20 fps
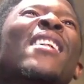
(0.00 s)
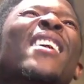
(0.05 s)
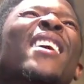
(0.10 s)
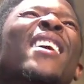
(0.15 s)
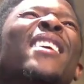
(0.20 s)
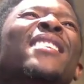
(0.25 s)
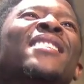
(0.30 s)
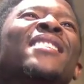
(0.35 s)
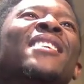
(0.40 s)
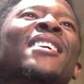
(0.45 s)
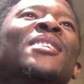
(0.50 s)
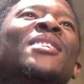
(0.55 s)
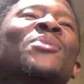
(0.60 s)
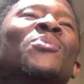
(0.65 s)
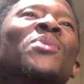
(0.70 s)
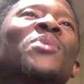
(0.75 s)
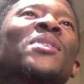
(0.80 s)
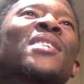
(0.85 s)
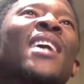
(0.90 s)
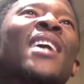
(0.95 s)
This
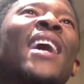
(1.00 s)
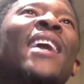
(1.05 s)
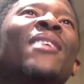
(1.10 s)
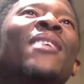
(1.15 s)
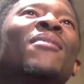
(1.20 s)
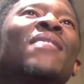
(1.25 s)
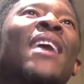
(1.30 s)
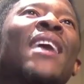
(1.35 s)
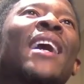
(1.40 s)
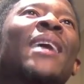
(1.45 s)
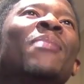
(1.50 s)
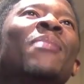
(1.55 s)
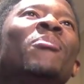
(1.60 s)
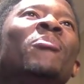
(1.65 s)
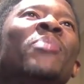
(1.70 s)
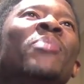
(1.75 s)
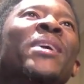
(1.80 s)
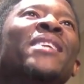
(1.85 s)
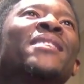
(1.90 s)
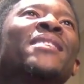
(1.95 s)
was kind of like a
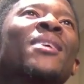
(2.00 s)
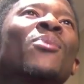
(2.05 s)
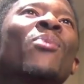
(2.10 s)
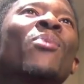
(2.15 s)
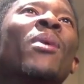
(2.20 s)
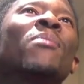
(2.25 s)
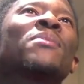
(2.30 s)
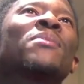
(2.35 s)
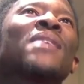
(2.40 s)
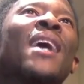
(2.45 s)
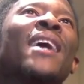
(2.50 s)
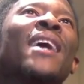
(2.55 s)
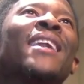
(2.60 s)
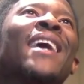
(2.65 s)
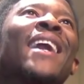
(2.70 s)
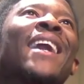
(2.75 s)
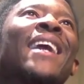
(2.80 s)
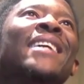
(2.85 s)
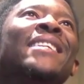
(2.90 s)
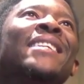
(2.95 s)
basic website
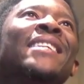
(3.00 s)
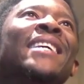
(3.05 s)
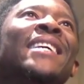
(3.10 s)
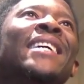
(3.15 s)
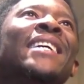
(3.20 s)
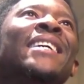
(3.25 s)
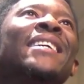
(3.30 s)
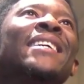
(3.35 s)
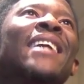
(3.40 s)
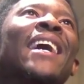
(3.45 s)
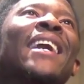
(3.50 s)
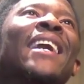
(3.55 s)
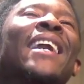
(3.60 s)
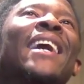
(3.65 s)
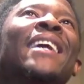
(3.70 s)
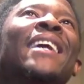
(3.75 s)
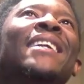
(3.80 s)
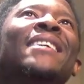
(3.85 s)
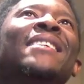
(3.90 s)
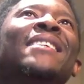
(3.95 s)
that I did, and
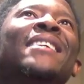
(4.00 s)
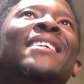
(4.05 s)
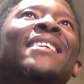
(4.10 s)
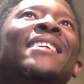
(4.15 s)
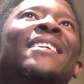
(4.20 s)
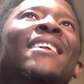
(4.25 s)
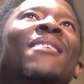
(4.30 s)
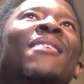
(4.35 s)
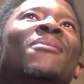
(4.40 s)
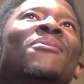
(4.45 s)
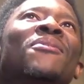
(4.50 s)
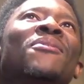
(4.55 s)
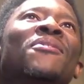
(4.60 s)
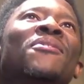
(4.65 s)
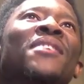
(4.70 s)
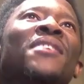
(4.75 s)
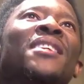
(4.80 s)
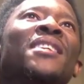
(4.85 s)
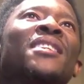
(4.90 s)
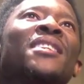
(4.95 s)
I did not
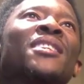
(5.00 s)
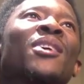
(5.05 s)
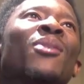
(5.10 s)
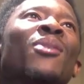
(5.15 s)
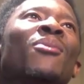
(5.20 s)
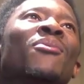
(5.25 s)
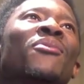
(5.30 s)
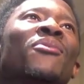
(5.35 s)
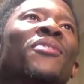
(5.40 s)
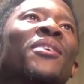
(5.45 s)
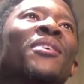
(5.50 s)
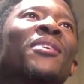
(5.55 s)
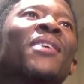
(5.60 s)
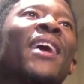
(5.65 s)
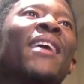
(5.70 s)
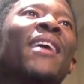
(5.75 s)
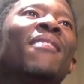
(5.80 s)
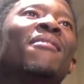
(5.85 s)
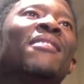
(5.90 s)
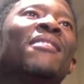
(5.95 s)
finish configure
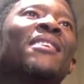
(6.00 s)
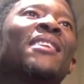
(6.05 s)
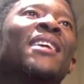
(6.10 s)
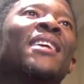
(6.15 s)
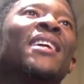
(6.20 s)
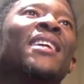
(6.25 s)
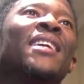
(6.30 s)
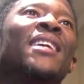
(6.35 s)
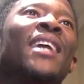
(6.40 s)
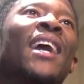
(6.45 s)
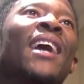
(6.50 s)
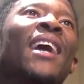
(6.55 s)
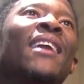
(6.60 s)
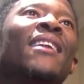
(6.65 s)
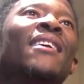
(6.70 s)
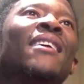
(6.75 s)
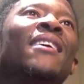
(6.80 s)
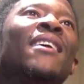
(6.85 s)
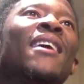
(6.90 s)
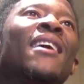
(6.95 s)
everything yet.
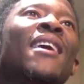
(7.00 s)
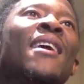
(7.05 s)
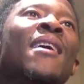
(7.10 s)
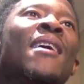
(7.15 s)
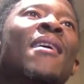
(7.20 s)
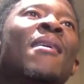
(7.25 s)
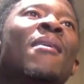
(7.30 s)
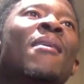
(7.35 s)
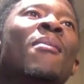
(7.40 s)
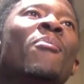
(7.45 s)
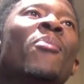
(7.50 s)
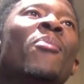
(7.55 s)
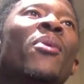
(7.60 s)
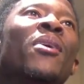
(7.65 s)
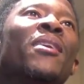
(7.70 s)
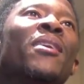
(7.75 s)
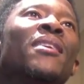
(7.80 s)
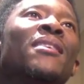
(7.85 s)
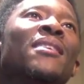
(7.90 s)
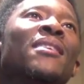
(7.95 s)

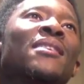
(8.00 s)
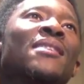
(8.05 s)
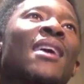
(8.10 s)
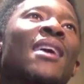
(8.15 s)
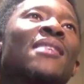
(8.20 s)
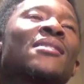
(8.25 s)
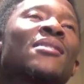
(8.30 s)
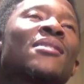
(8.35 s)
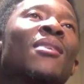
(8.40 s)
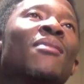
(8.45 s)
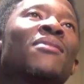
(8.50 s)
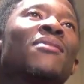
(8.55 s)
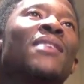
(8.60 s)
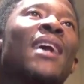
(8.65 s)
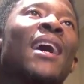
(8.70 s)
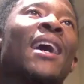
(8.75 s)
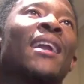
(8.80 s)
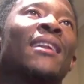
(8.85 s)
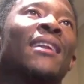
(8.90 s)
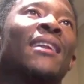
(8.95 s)
But these are stuff
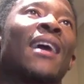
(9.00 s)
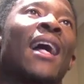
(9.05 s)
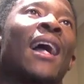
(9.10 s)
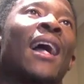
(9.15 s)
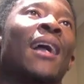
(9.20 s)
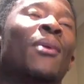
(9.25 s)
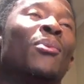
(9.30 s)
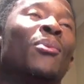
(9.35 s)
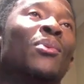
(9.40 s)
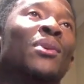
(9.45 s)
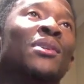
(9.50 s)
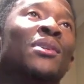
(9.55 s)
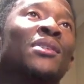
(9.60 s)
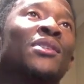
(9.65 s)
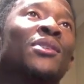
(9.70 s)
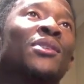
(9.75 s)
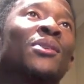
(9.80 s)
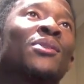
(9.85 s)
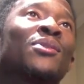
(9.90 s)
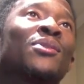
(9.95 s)
that I was
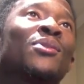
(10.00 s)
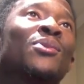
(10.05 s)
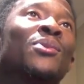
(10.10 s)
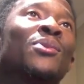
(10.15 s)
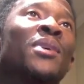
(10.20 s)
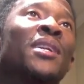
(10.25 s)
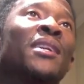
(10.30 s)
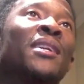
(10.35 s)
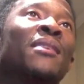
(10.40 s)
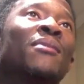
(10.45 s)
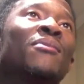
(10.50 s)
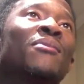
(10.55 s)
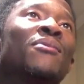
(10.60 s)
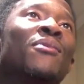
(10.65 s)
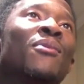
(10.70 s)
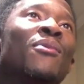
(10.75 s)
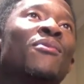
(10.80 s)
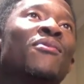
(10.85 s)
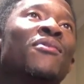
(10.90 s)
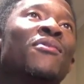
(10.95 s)
just doing it
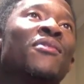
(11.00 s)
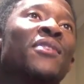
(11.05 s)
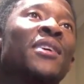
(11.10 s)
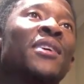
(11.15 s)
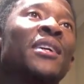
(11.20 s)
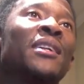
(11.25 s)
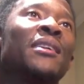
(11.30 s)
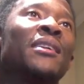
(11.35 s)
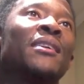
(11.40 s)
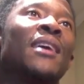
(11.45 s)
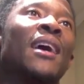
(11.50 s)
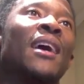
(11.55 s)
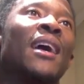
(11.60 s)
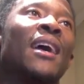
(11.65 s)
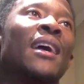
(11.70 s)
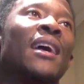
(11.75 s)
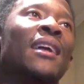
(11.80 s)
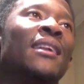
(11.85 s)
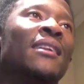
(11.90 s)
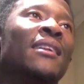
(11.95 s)
for fun,
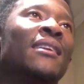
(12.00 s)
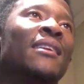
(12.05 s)
and